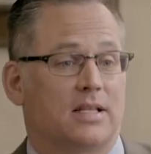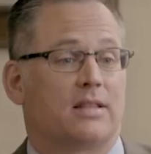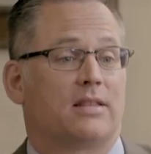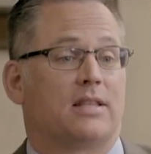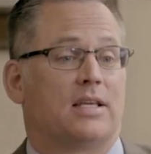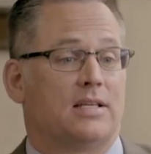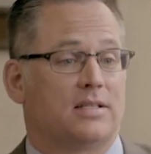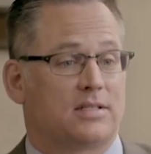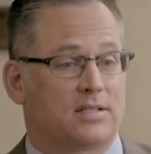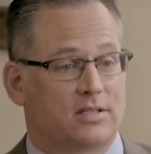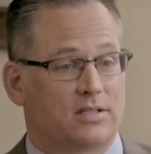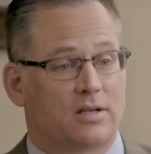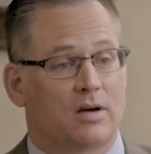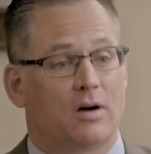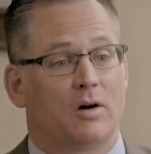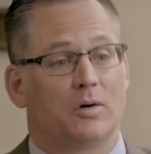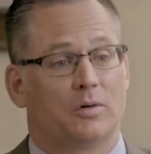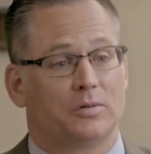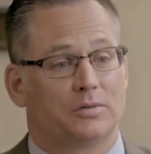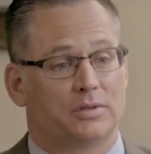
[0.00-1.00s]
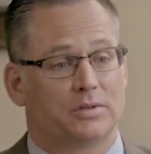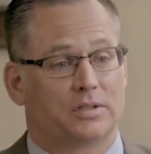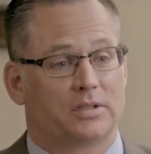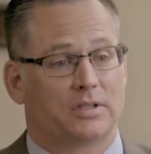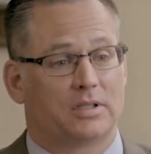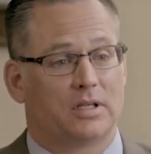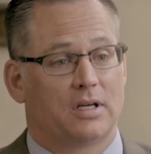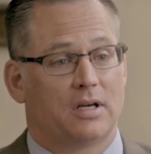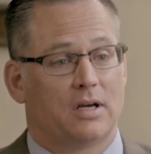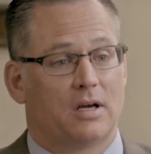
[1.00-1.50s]
that these
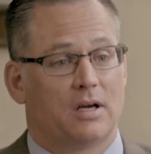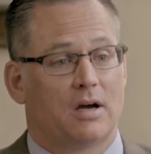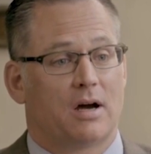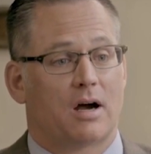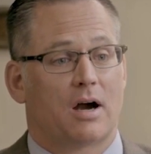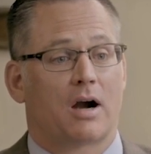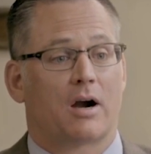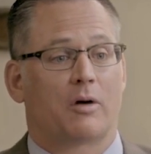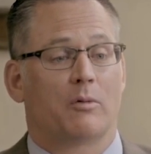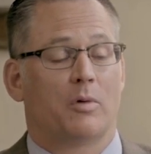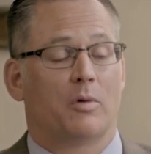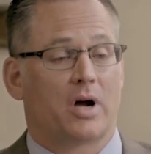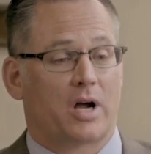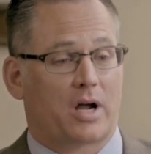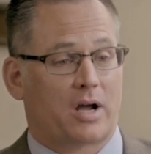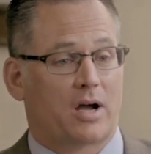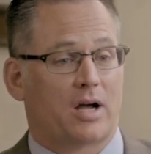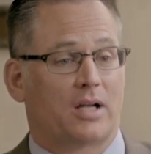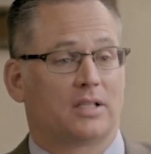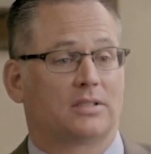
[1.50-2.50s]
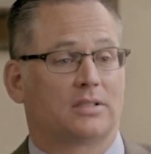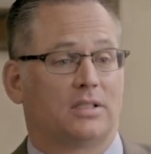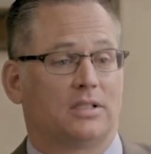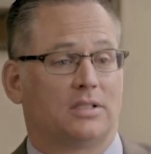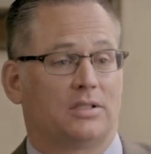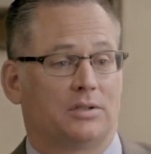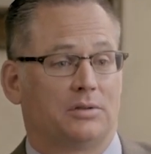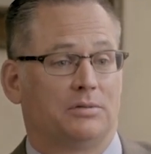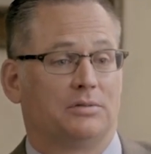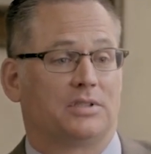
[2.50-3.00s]
stones are what
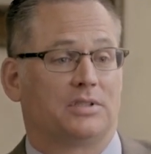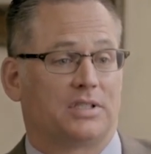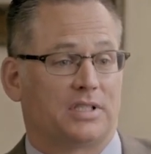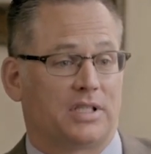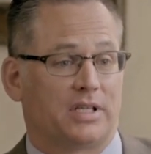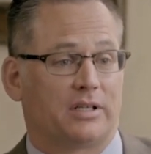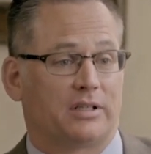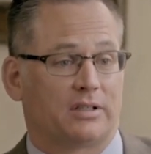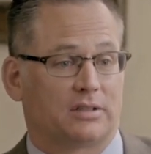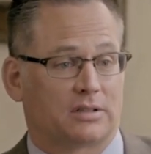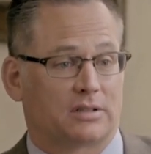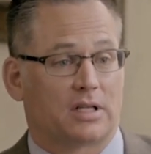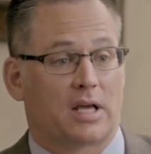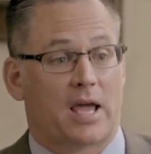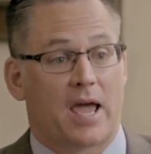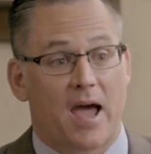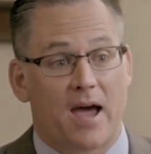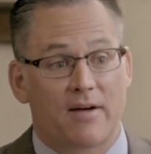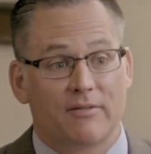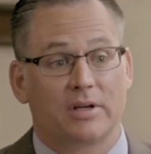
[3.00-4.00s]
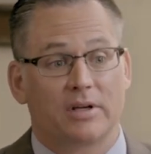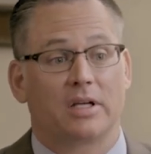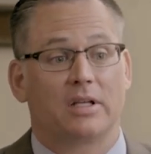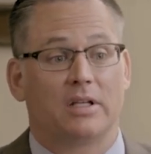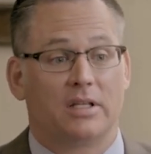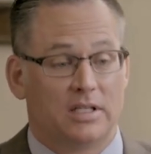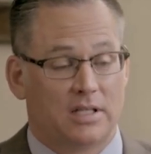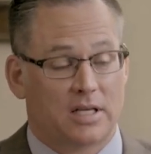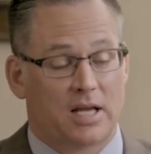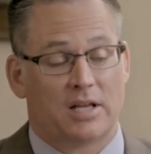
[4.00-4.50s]
constitute seers.
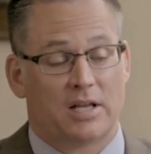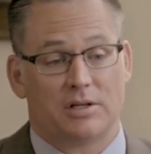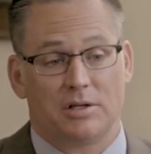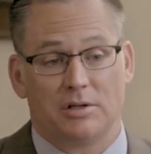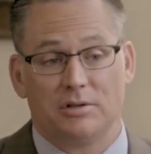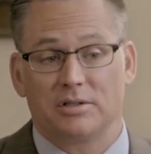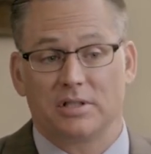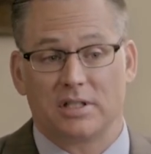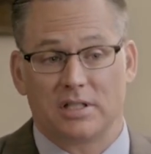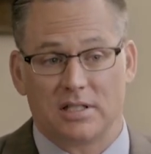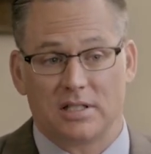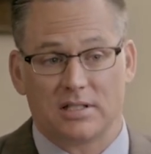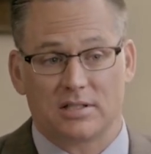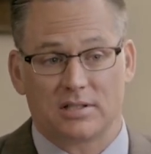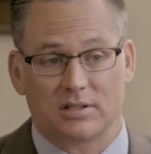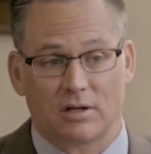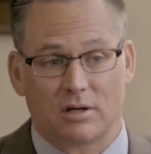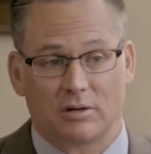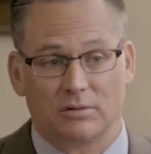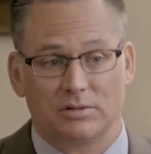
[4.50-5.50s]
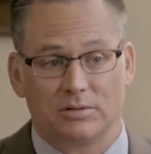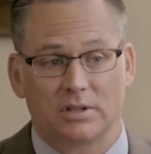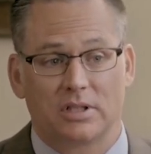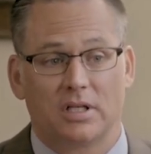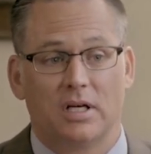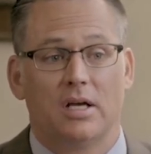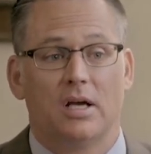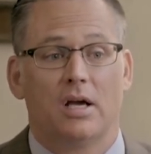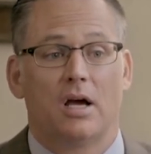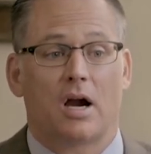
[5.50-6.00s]
Having and using these stones
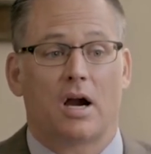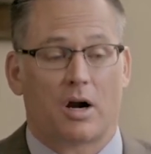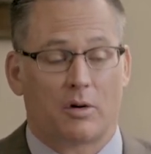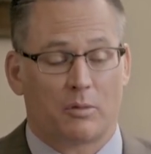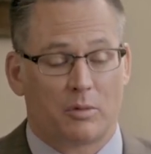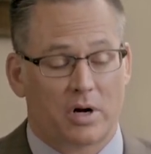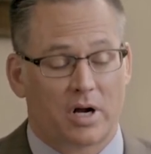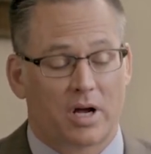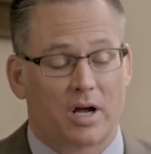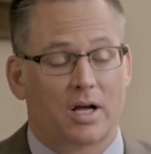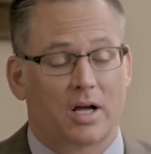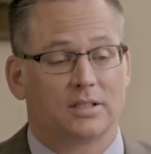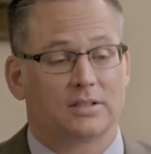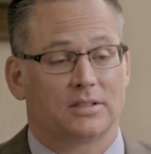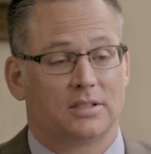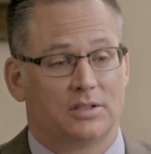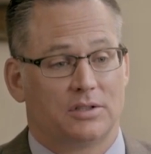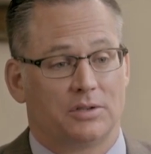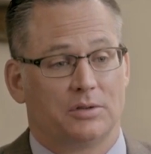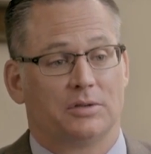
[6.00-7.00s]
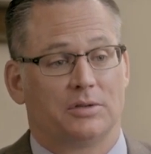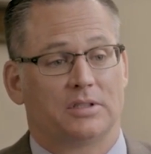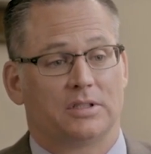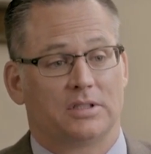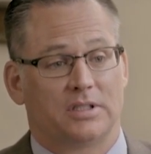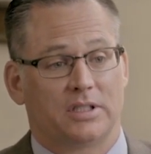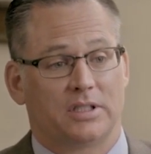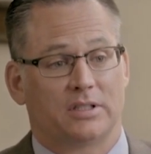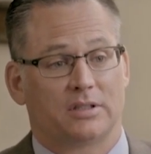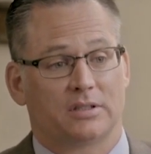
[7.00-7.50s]
are what constitutes
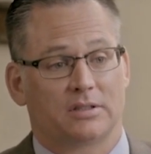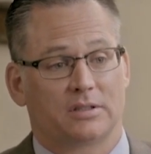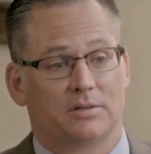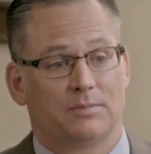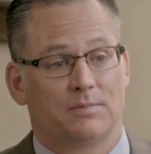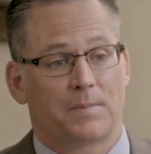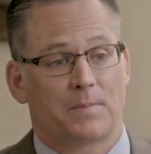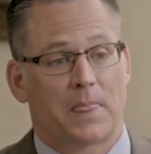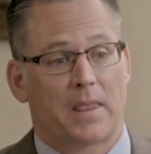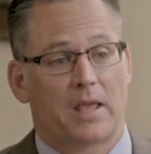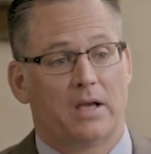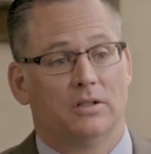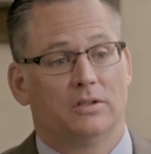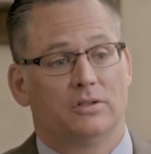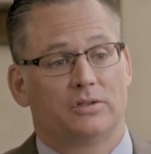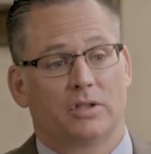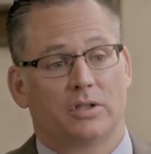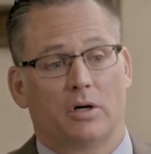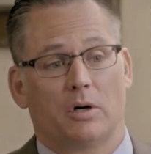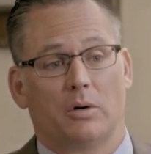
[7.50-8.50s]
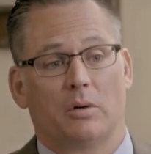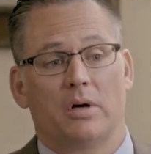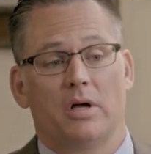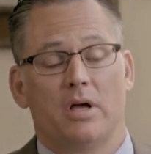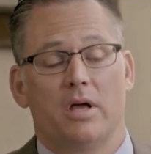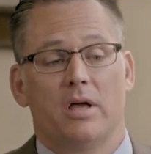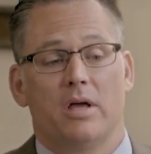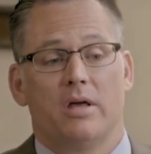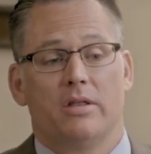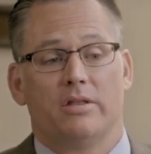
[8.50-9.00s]
seers.
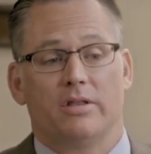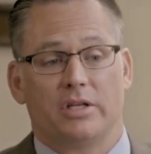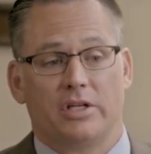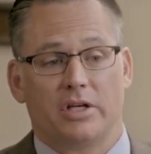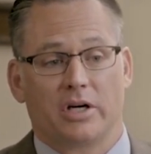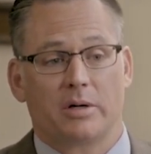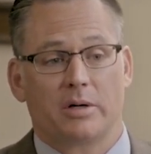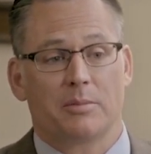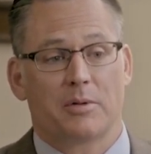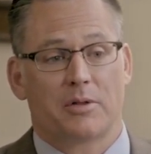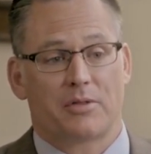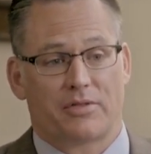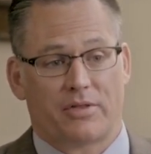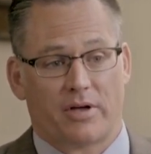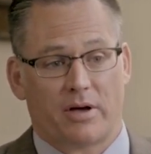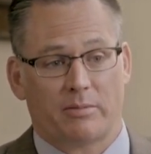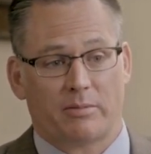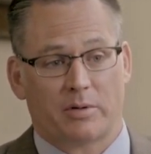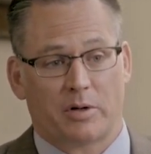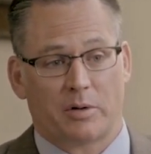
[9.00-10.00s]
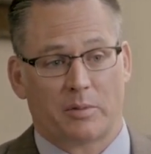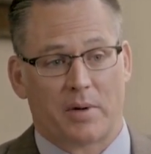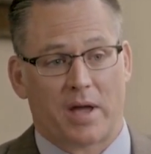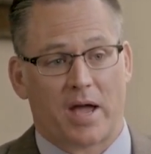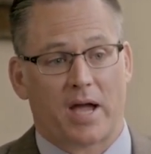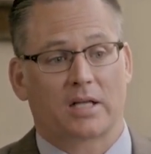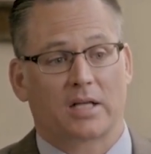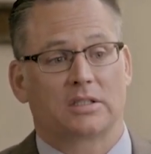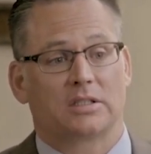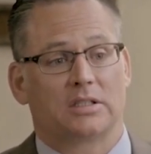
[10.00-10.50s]
So the Urim and Thummim
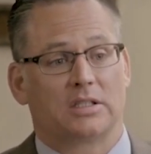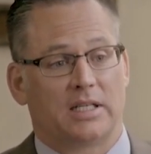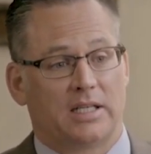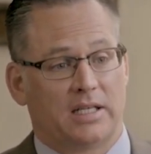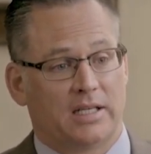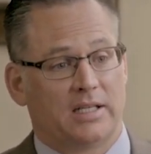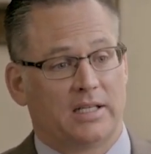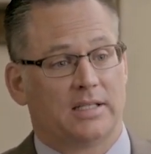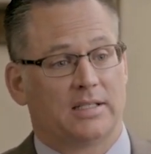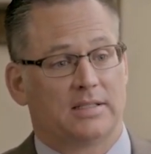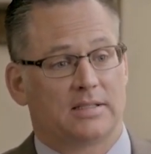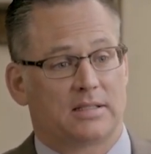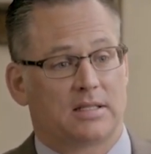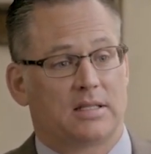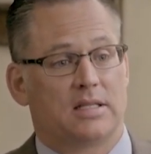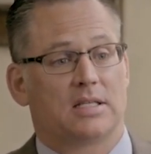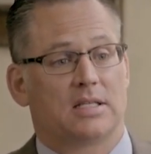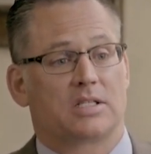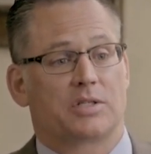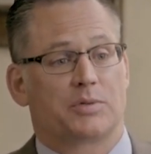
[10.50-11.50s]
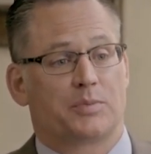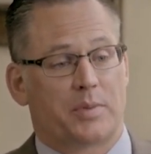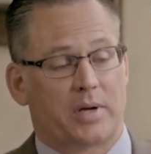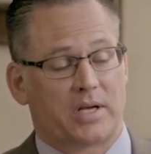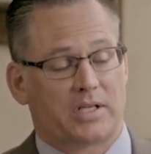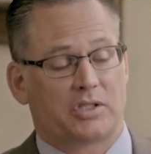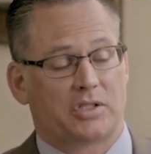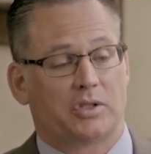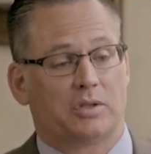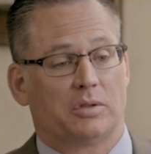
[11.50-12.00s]
actually is this
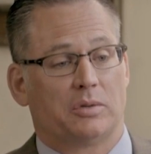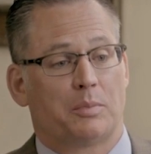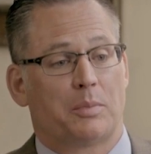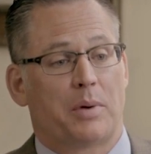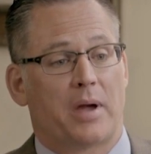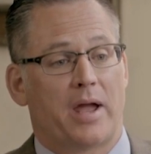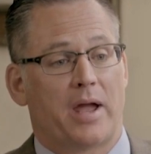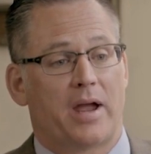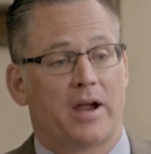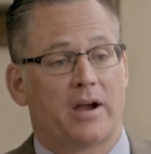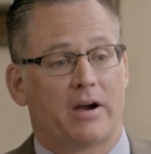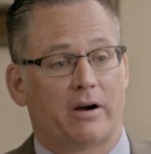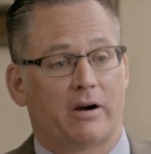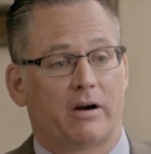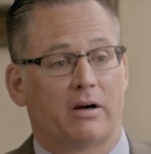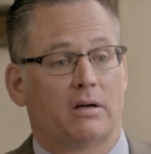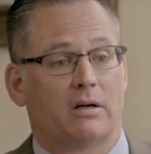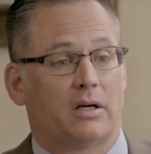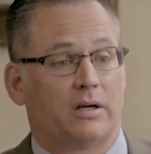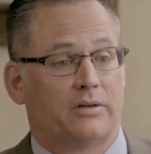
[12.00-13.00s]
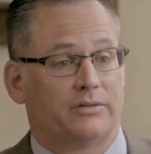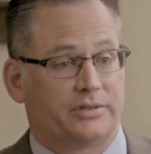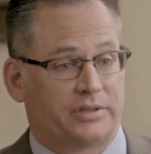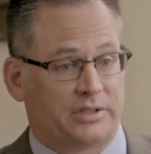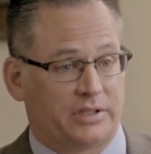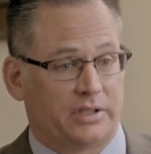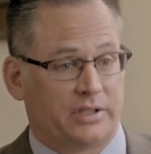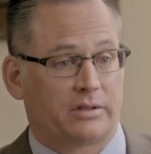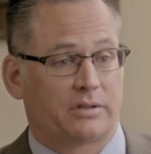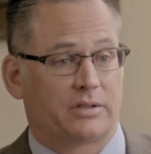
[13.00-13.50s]
special pair of
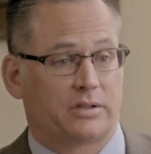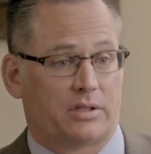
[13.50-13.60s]
seer